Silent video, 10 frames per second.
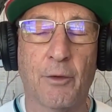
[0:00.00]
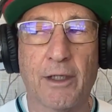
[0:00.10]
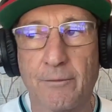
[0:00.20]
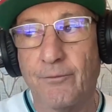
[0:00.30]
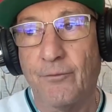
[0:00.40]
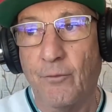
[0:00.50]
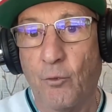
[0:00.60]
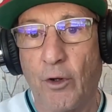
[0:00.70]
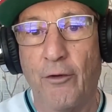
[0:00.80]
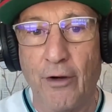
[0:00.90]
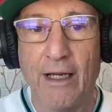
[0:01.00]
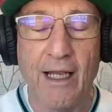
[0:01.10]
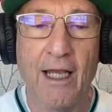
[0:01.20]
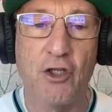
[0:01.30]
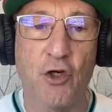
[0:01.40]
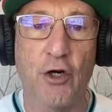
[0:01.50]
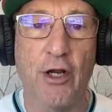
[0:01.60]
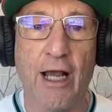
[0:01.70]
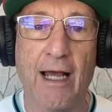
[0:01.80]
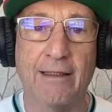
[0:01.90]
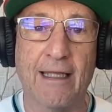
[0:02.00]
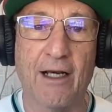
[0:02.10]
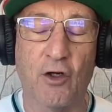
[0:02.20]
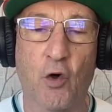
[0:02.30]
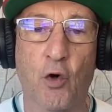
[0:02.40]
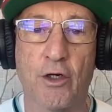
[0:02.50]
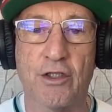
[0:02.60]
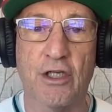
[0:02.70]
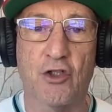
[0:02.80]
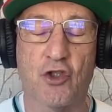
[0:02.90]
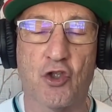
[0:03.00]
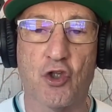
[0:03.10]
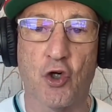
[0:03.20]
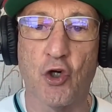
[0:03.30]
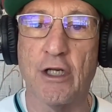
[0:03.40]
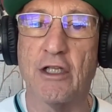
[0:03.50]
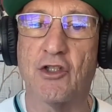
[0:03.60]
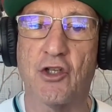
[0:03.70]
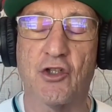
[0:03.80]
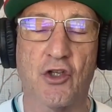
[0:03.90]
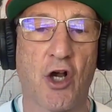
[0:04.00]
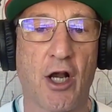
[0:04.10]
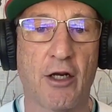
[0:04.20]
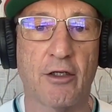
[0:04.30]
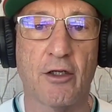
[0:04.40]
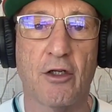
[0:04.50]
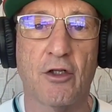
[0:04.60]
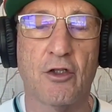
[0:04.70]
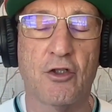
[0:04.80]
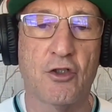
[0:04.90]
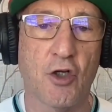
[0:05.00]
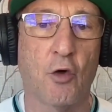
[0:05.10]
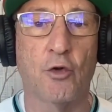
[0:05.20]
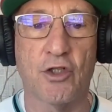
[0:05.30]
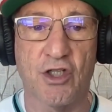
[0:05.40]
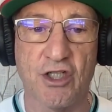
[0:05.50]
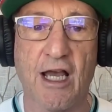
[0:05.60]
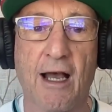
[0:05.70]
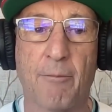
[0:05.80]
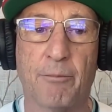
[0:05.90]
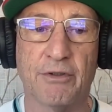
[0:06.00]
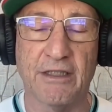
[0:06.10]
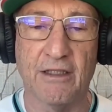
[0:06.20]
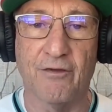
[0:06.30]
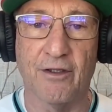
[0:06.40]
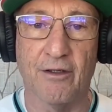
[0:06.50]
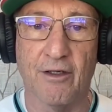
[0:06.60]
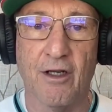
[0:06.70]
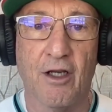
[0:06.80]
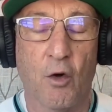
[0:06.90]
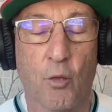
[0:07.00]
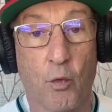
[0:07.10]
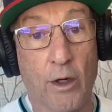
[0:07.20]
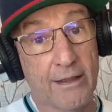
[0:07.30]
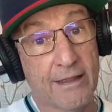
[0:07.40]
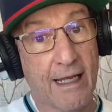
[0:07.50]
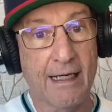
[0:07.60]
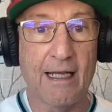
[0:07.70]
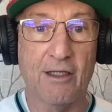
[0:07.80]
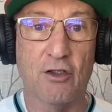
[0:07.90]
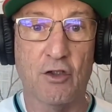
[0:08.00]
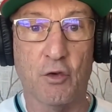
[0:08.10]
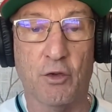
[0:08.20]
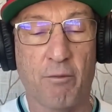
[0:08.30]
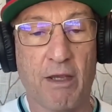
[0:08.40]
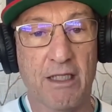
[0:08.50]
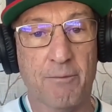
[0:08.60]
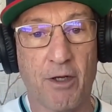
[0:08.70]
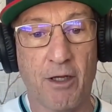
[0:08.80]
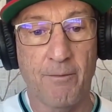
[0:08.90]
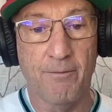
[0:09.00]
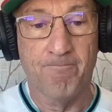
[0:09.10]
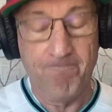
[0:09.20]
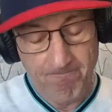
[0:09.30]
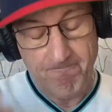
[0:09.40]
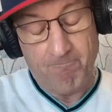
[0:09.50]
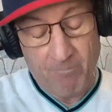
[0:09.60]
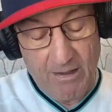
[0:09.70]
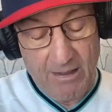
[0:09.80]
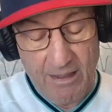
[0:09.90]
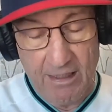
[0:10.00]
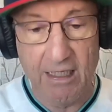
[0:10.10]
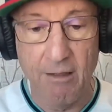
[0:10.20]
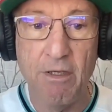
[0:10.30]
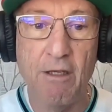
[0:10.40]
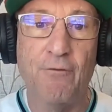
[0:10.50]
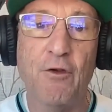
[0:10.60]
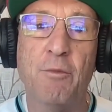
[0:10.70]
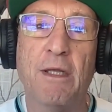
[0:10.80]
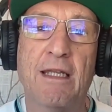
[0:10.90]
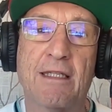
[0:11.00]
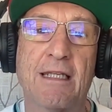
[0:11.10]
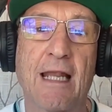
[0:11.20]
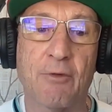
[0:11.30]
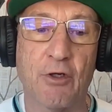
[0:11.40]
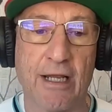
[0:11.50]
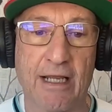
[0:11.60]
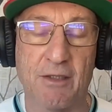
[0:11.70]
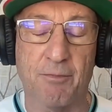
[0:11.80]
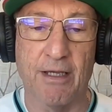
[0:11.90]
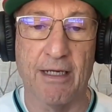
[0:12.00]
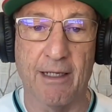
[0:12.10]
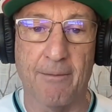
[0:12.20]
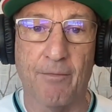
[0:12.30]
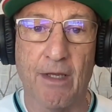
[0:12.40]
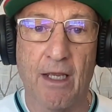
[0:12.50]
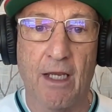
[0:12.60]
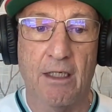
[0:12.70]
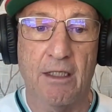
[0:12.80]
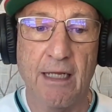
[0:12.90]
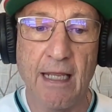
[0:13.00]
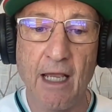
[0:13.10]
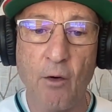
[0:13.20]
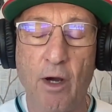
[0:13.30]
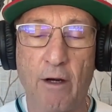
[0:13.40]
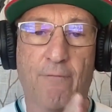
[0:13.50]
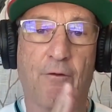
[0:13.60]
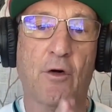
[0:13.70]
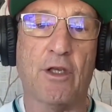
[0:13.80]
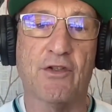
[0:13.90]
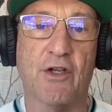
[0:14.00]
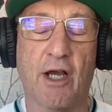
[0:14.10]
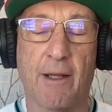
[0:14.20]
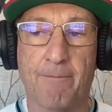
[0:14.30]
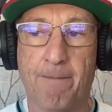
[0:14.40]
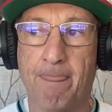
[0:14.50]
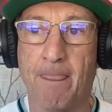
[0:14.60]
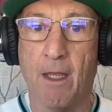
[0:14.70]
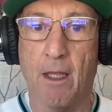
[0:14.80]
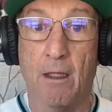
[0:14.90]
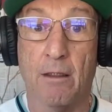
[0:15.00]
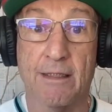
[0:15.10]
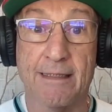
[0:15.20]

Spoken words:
Well, whether I got you or not, that of course is Journey's song, Don't Stop Believin'. What has that got to do with baseball? Give me a few minutes and I'm going to explain it. Today I want to focus on the